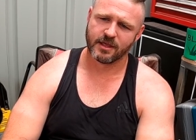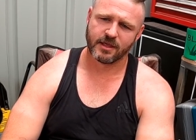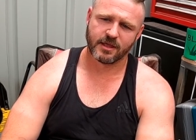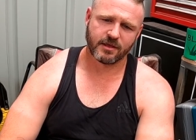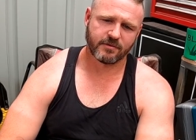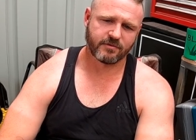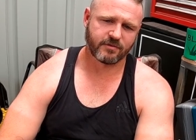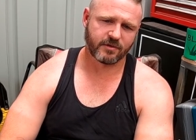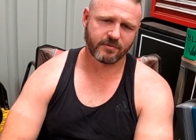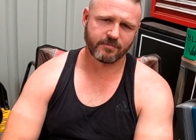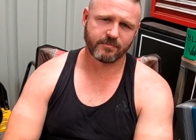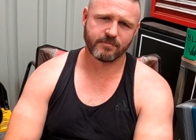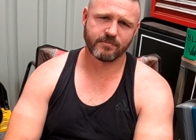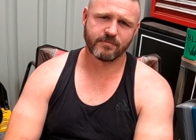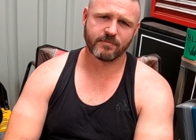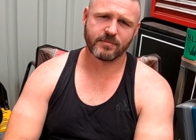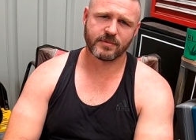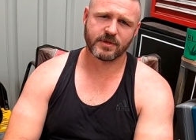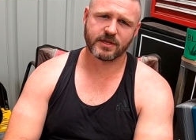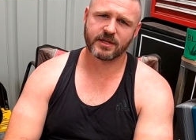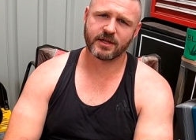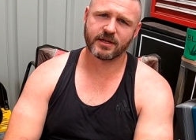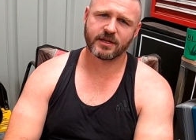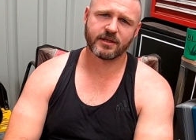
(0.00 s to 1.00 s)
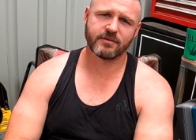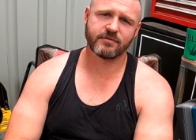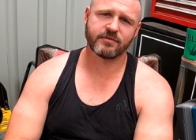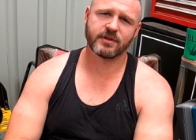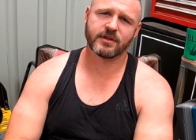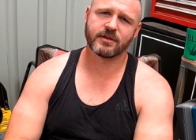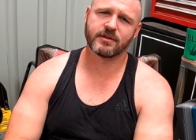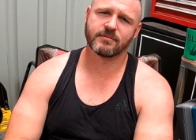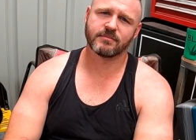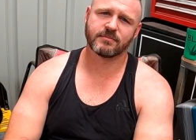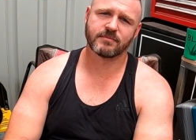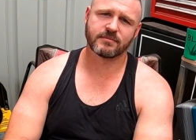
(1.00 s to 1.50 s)
If I, you don't even
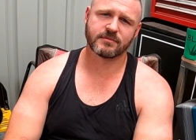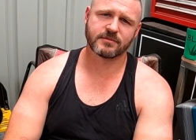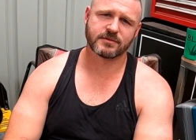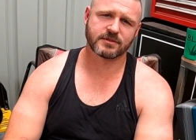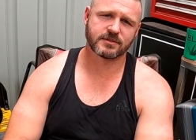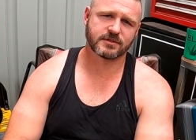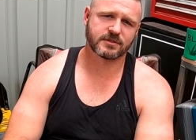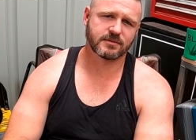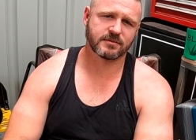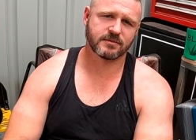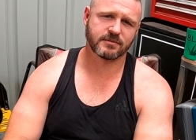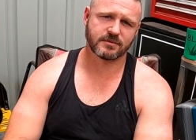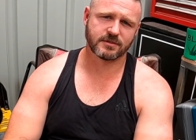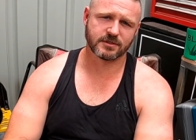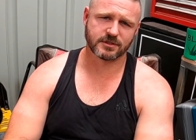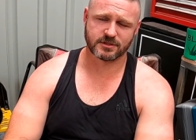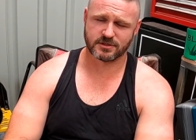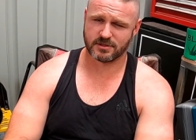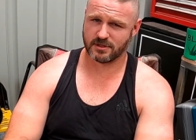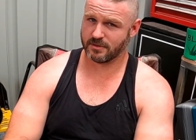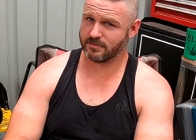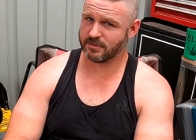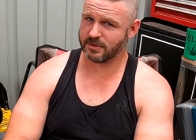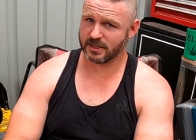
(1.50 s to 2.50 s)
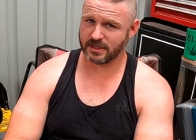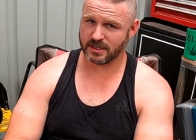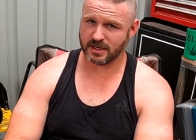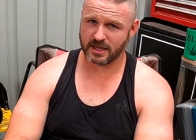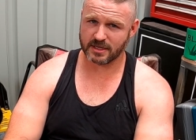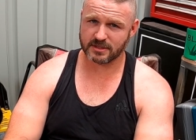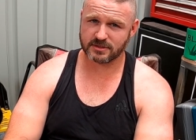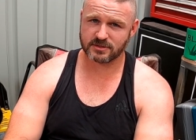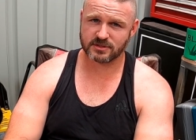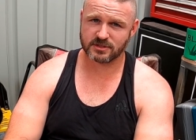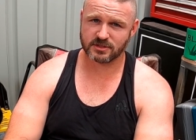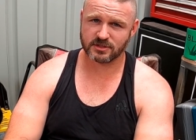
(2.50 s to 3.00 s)
need to disturb their
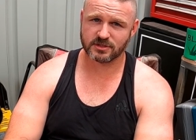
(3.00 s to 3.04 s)
nest.